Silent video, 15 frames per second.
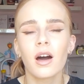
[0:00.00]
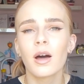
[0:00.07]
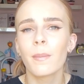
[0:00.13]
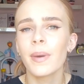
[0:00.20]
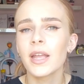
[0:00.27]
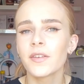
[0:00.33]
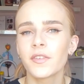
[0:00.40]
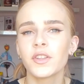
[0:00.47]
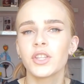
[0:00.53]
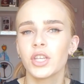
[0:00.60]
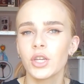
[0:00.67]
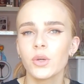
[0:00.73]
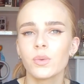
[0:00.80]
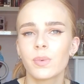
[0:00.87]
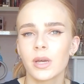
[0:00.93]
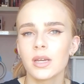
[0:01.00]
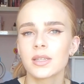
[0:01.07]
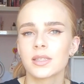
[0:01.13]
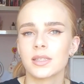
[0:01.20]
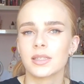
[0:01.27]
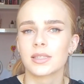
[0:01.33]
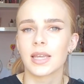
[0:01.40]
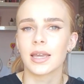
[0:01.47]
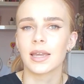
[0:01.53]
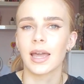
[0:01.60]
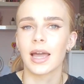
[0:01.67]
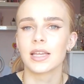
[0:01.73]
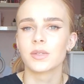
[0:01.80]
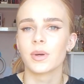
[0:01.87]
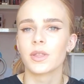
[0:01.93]
a bit of a new person to
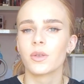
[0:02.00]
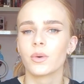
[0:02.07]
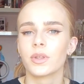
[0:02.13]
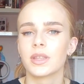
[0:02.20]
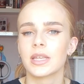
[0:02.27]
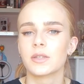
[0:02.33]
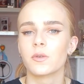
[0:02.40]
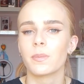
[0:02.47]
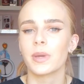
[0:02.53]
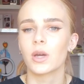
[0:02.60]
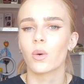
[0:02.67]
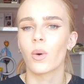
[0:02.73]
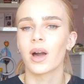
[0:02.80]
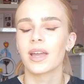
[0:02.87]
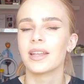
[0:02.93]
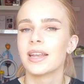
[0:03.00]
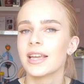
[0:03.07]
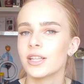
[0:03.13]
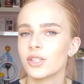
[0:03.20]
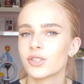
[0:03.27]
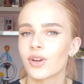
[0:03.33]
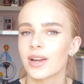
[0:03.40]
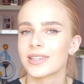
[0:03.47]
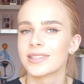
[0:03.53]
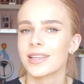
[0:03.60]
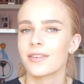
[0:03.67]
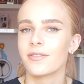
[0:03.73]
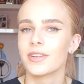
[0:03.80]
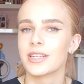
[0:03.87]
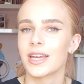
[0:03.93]
skincare, so I thought this would be quite an
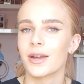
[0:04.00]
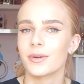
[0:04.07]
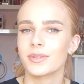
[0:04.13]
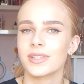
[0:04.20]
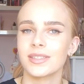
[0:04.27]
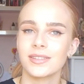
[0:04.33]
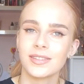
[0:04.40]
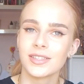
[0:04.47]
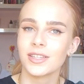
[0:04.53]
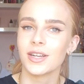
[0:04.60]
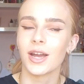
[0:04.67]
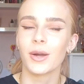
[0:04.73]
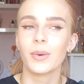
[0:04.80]
interesting video to